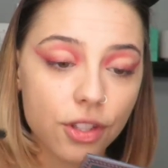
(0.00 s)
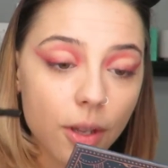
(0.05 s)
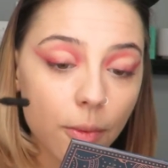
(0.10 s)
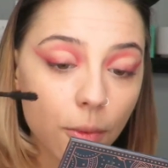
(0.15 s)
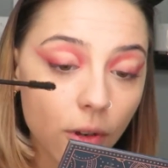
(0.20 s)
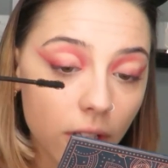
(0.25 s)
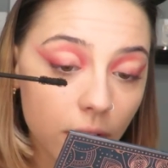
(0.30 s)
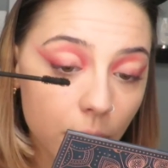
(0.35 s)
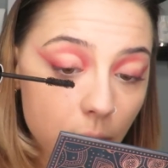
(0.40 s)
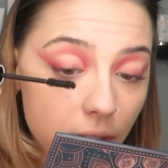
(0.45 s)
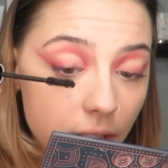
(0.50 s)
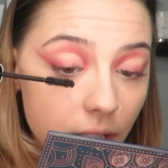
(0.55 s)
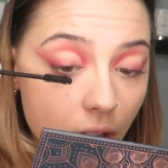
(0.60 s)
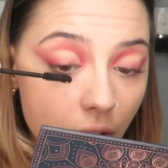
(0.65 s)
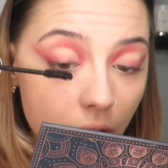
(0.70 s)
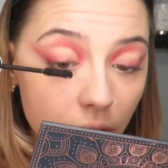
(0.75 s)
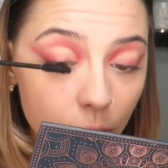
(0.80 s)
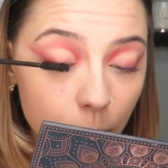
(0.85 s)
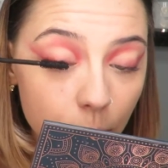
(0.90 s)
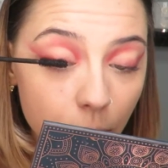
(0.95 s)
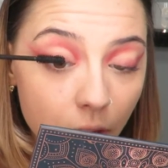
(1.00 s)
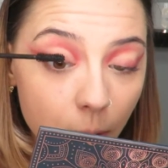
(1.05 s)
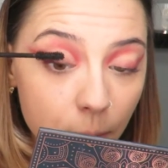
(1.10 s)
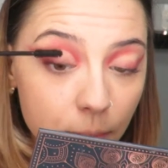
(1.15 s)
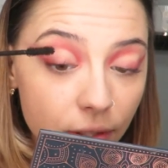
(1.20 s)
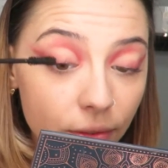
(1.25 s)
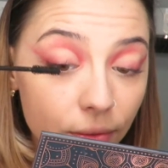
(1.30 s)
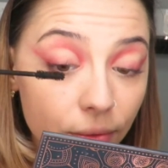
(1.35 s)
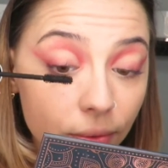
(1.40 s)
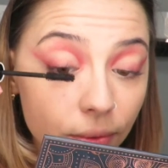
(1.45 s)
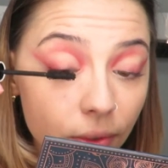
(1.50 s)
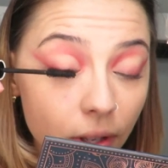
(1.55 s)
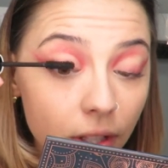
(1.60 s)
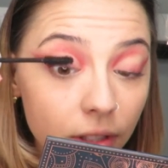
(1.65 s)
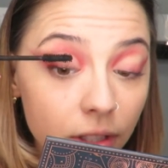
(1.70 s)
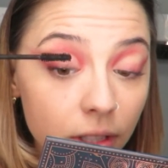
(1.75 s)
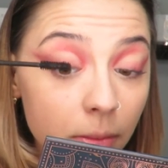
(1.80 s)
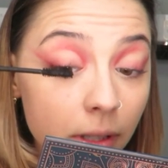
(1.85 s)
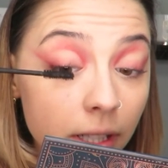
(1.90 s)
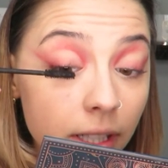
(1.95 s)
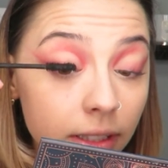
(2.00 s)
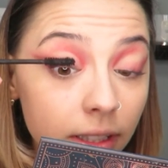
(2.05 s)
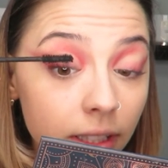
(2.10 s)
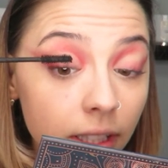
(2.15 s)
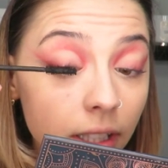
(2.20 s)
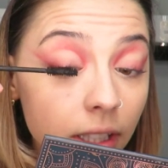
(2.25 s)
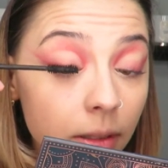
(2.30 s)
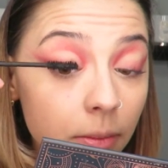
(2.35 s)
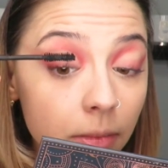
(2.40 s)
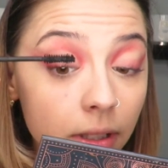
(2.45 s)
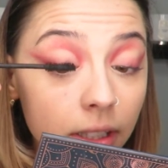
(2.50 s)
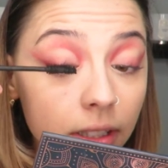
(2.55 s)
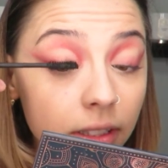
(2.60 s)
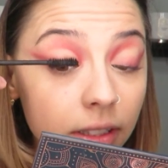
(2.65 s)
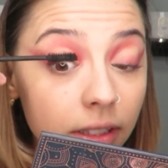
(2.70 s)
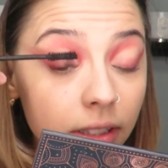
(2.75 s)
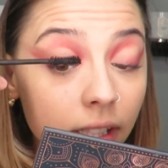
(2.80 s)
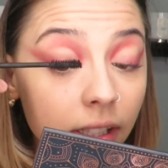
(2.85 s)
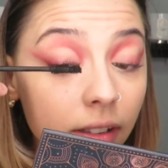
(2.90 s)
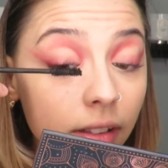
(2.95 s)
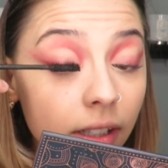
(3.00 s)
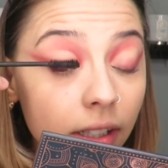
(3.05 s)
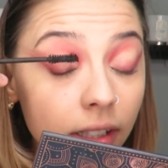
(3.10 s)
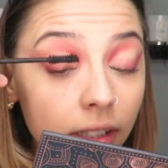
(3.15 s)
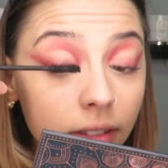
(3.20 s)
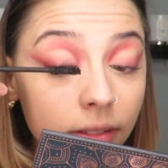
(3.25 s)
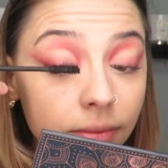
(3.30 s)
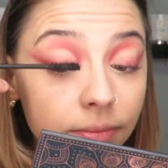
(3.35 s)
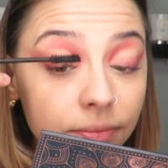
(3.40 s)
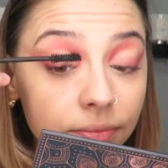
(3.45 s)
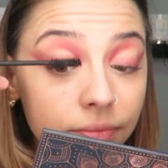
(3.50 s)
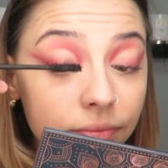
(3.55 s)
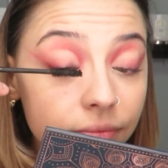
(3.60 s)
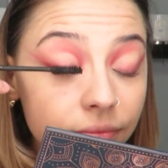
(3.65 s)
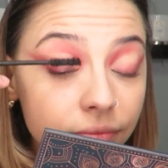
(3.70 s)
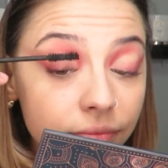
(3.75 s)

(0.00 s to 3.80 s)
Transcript: So I'm going with ColourPop's Volumizing Mascara.